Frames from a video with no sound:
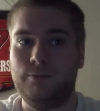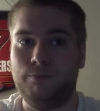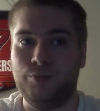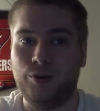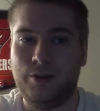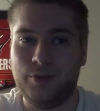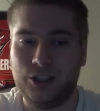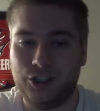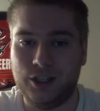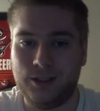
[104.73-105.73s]
pretty
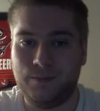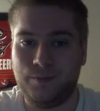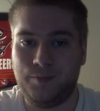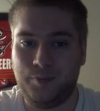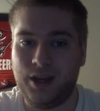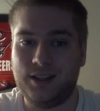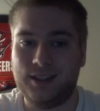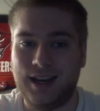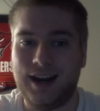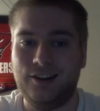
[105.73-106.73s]
much just
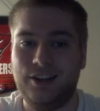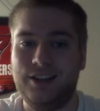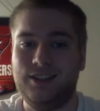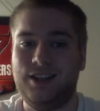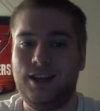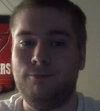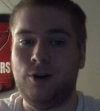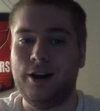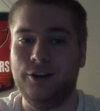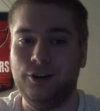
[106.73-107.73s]
beats out his team
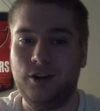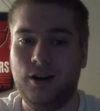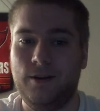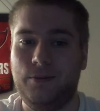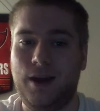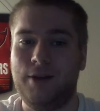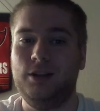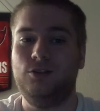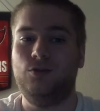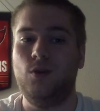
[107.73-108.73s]
record of
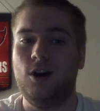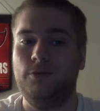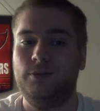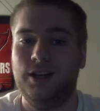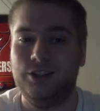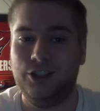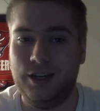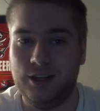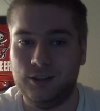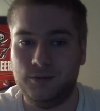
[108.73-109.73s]
having 12
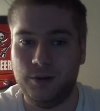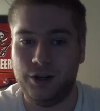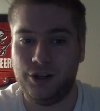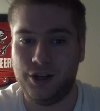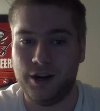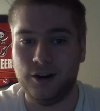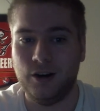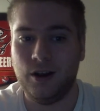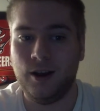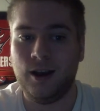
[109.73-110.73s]
touchdowns for a year.
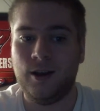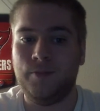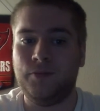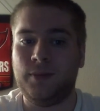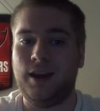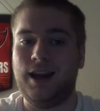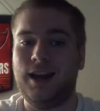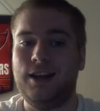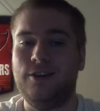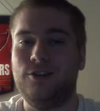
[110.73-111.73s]

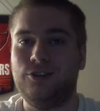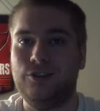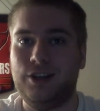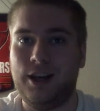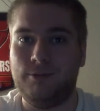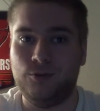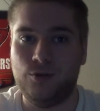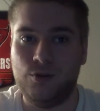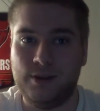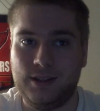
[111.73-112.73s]
And he also came
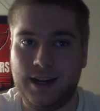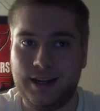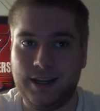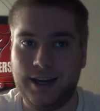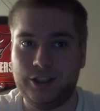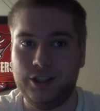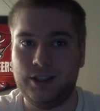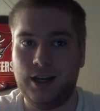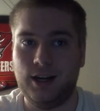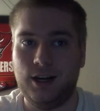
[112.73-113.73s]
through with 10
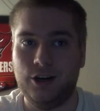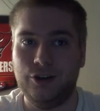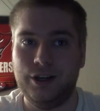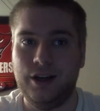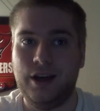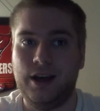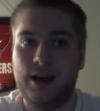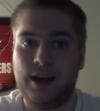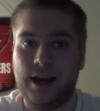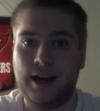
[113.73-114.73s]
catches and
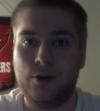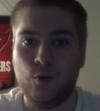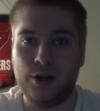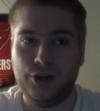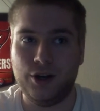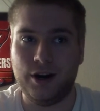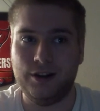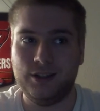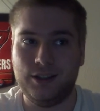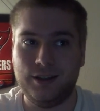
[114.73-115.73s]
181
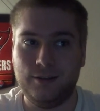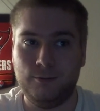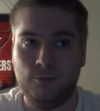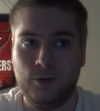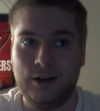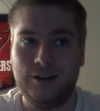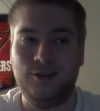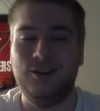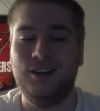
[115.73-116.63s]
yards. Well,